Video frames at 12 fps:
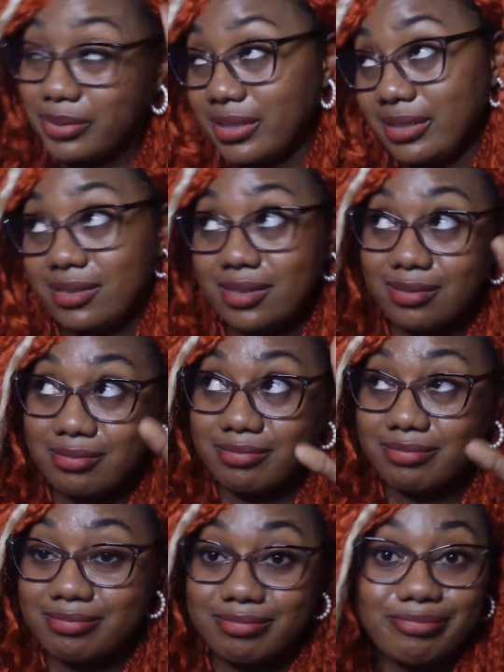but
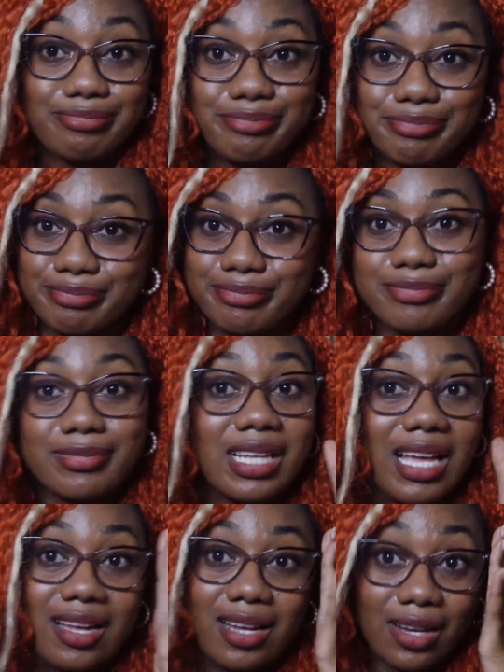
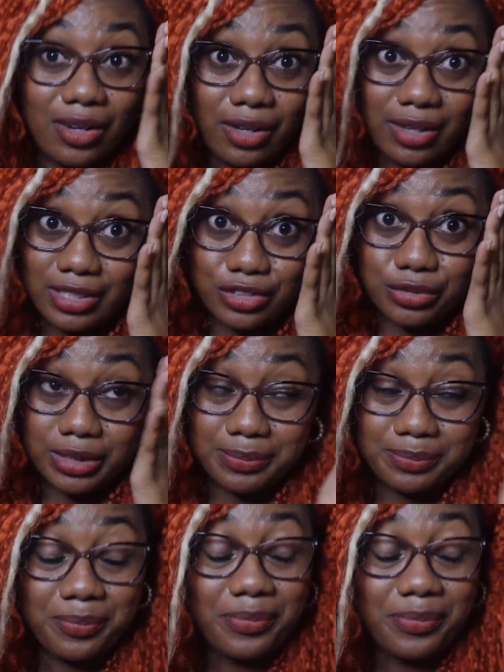a girl can dream.